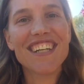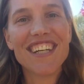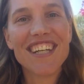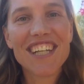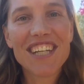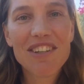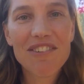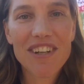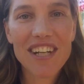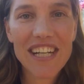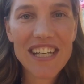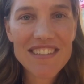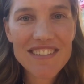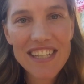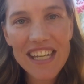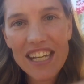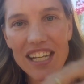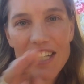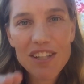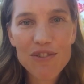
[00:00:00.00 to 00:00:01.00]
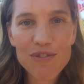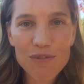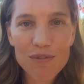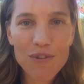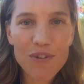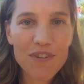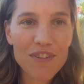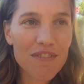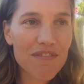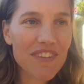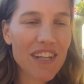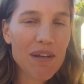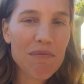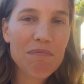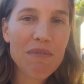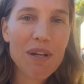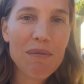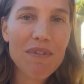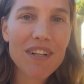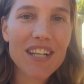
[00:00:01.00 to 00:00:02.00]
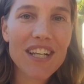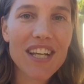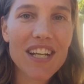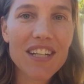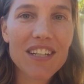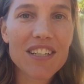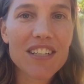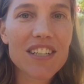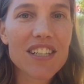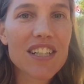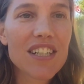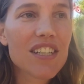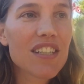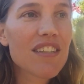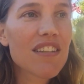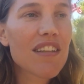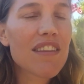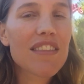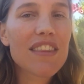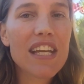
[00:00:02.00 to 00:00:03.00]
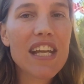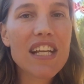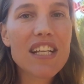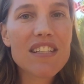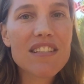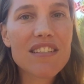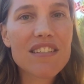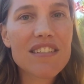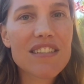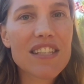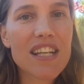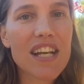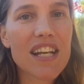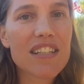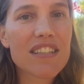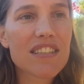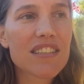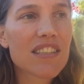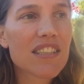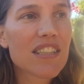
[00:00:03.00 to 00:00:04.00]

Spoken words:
Anyway, let's get into all of that maybe later. The thing is that